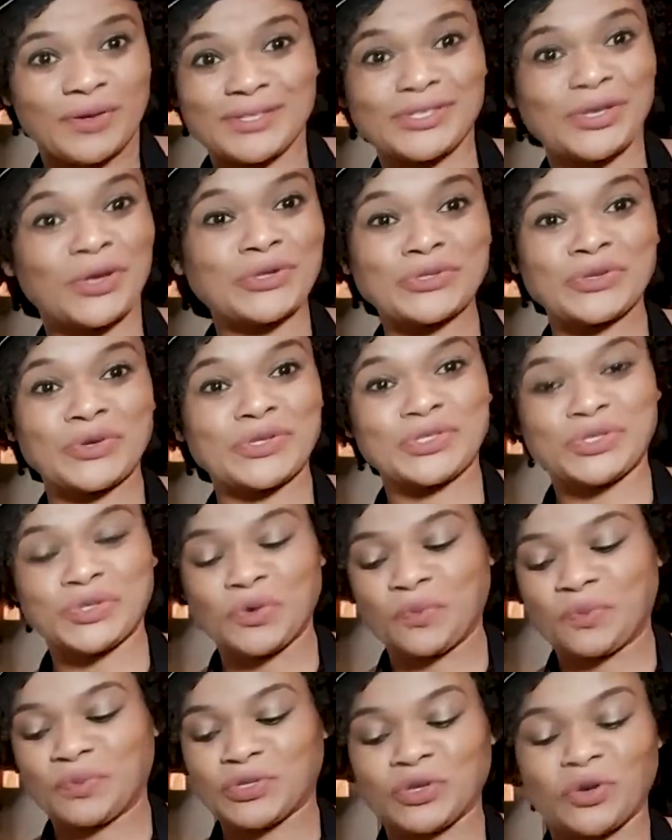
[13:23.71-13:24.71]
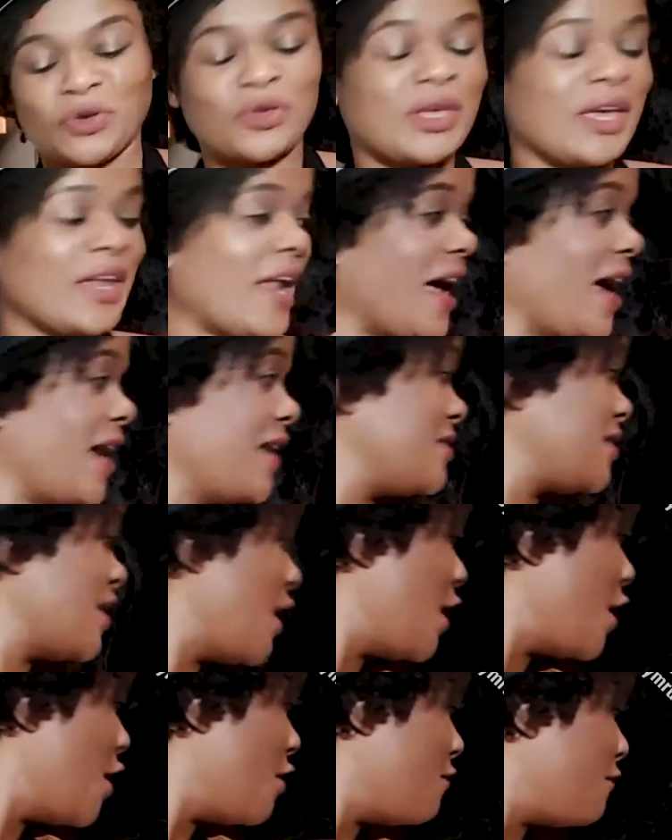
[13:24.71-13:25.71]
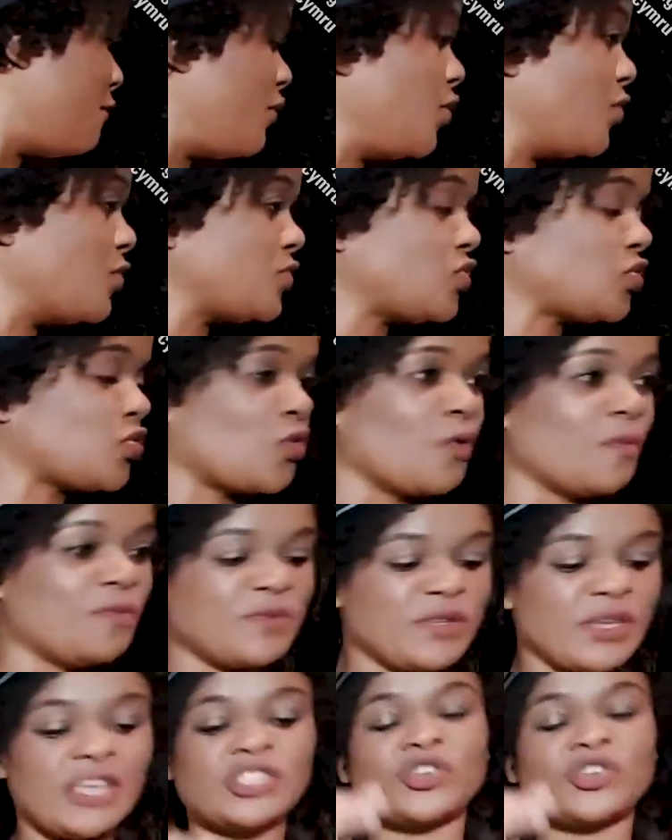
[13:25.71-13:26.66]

It's also a soup, so you can add few scoops.